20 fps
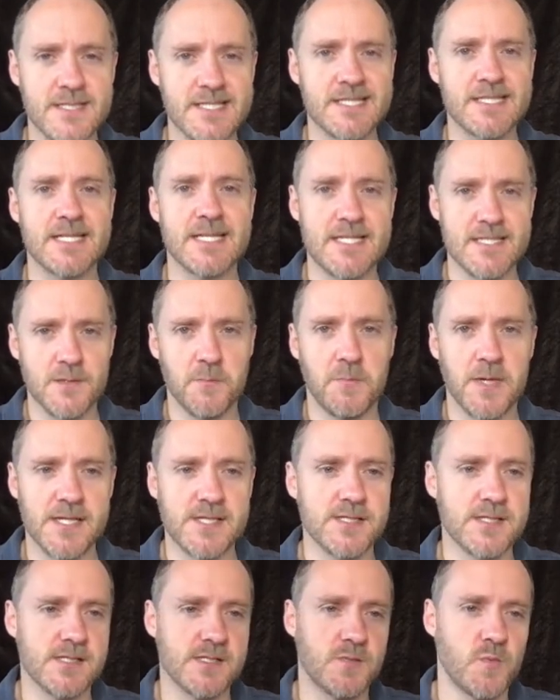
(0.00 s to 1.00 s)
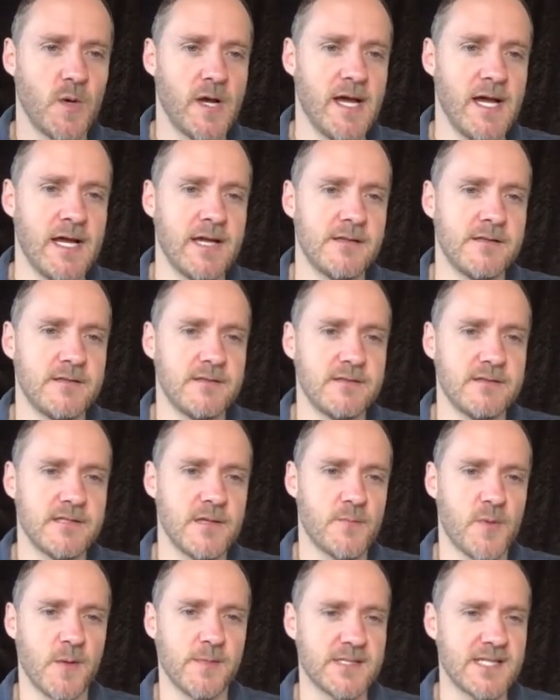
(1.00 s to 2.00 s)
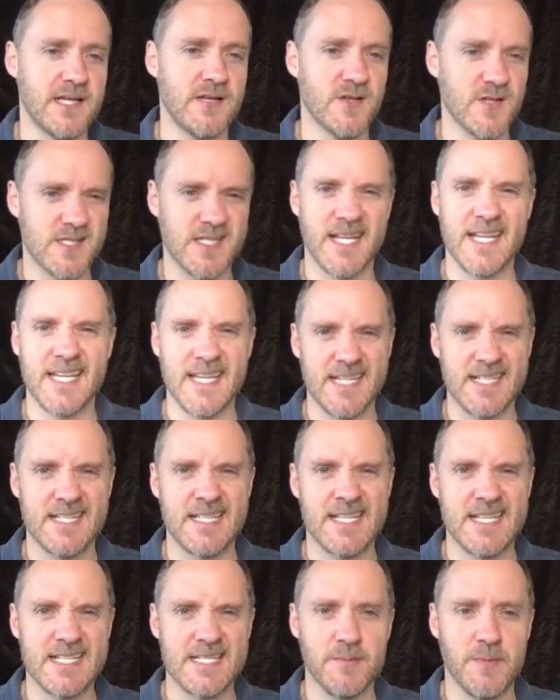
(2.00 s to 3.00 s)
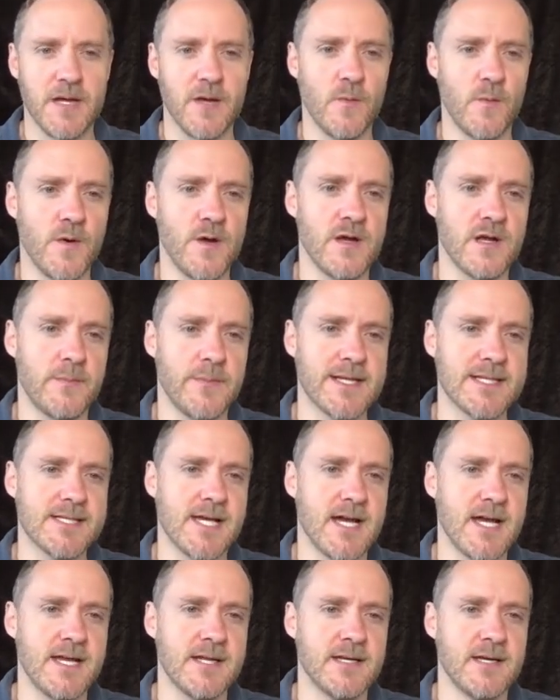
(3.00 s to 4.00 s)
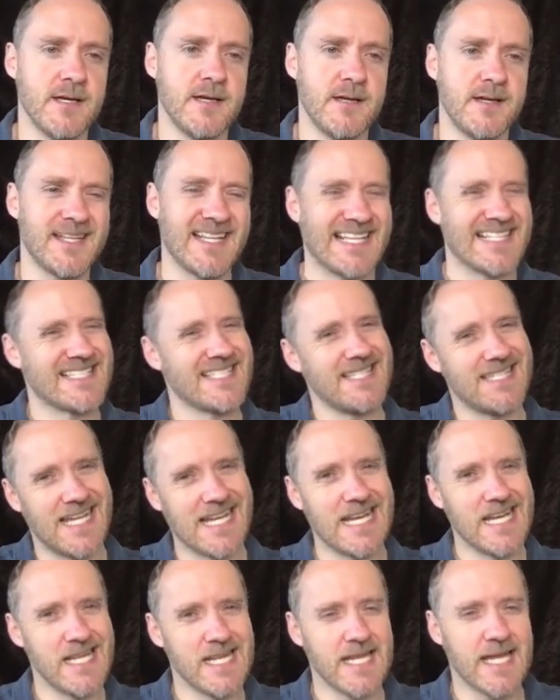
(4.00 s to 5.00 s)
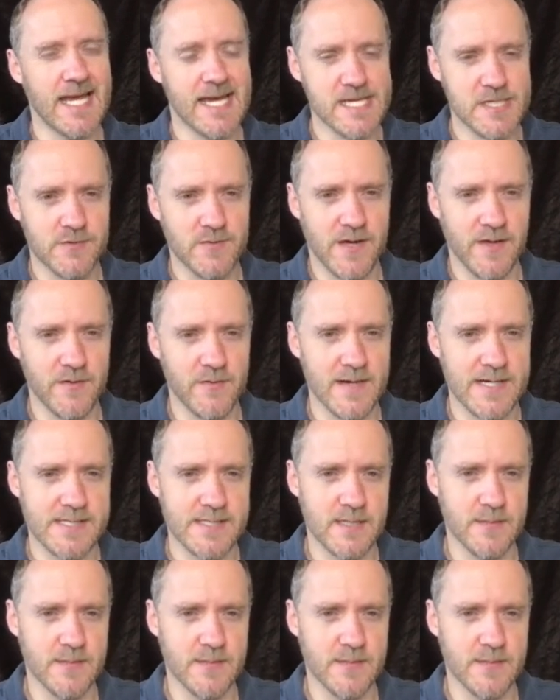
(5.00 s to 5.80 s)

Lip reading: see some pictures where the property looks like it needs a bit of work, a bit tired, that's likely the case throughout the rest of the